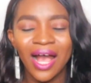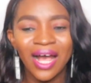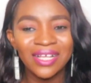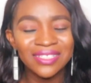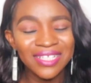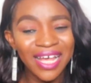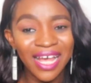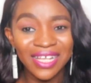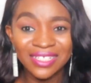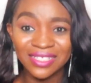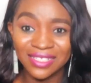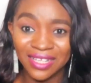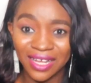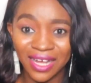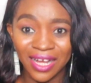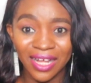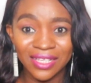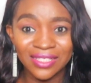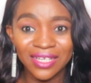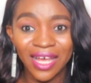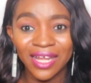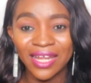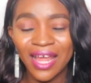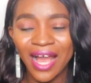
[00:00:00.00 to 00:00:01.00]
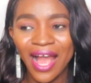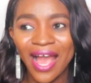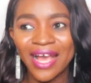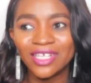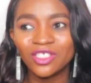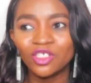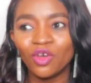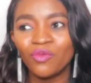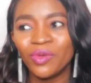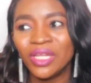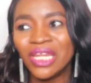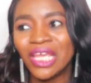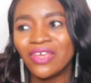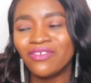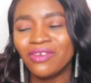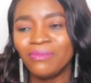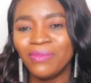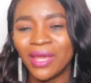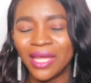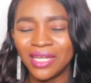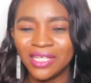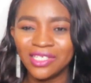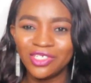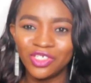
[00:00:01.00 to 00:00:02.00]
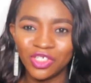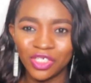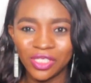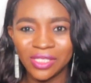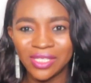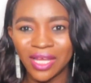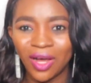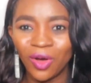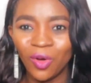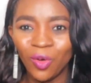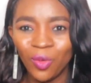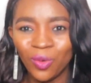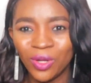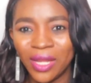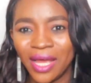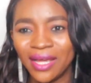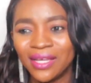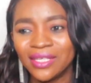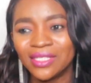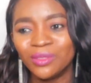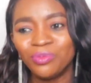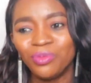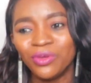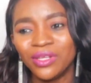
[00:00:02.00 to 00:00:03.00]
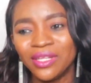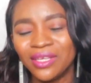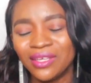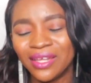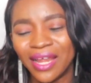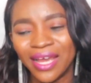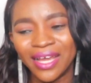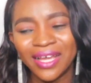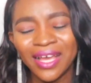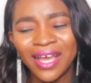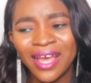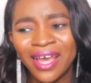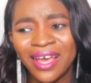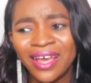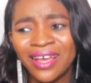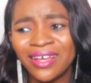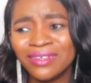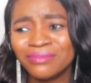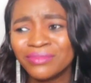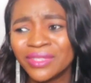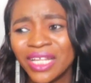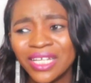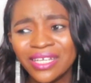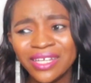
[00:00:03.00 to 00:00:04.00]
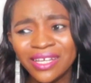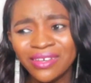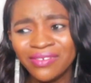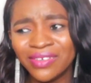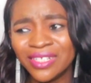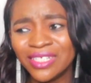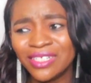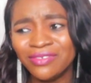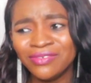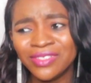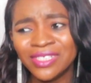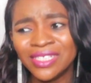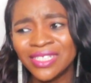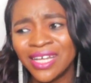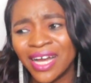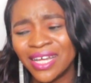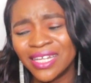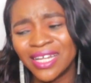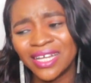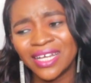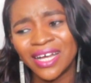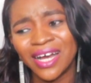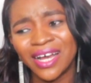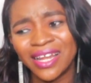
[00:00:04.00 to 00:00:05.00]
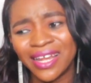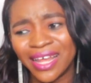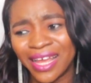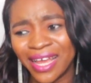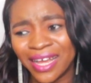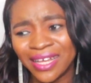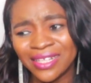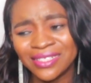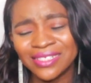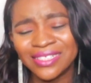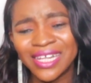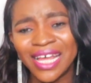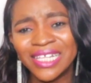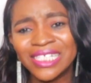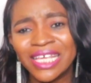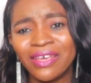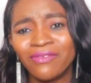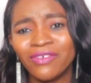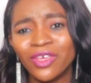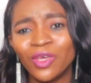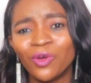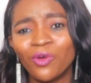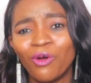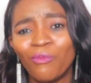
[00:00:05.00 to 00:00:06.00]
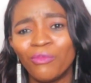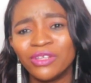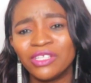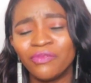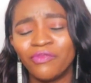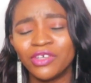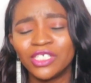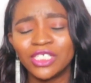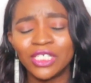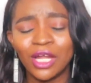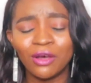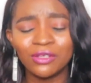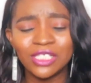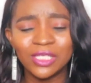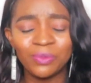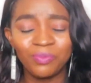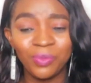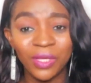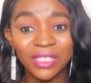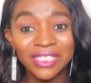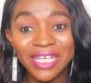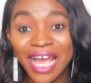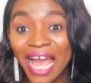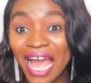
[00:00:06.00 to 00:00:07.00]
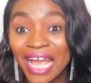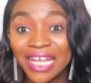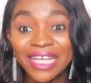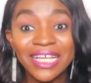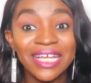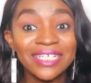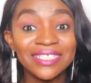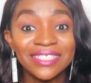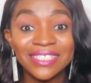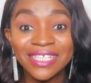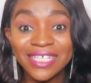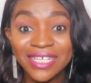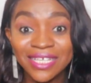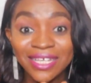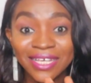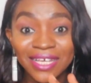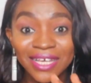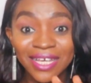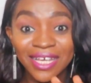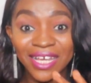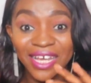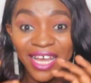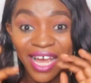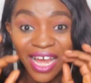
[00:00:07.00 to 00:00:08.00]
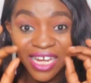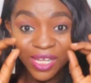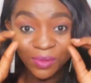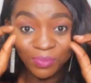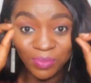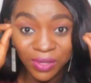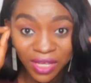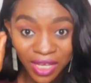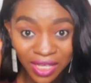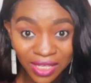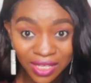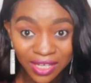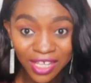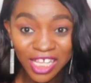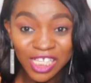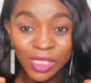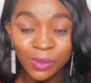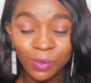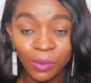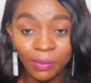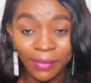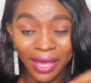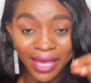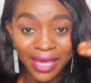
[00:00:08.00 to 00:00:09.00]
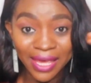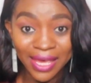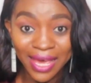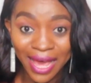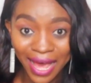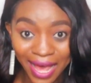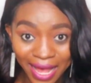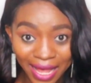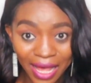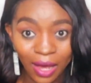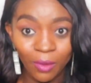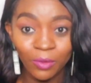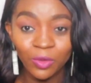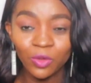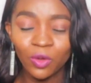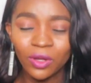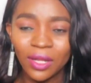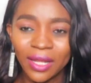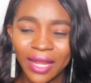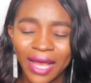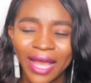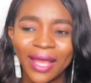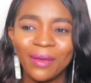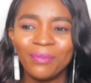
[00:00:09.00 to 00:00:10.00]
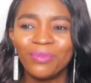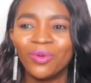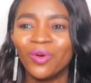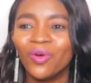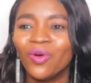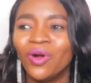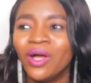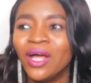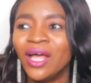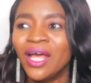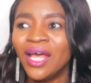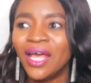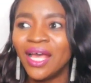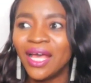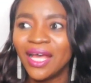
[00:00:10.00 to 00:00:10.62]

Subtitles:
aside that, Kanaga is not really giving me any gist at all. Like, it's pretty, like, if you see Kanaga, like, he's just giving you one motivational speech. At the beginning, he used to be my guy, I will not lie, but